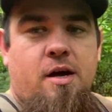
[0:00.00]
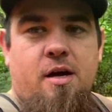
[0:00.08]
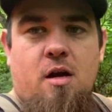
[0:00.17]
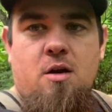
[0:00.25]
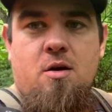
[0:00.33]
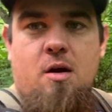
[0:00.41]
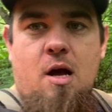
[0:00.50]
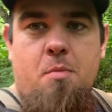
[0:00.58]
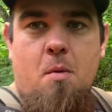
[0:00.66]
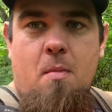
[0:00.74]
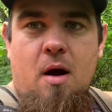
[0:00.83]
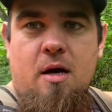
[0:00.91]
gonna do a
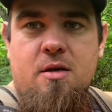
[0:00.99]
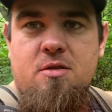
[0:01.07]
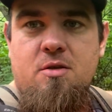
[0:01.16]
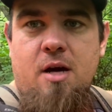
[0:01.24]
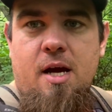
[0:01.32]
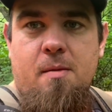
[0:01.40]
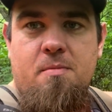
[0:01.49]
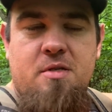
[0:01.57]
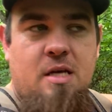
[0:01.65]
couple mock scrapes,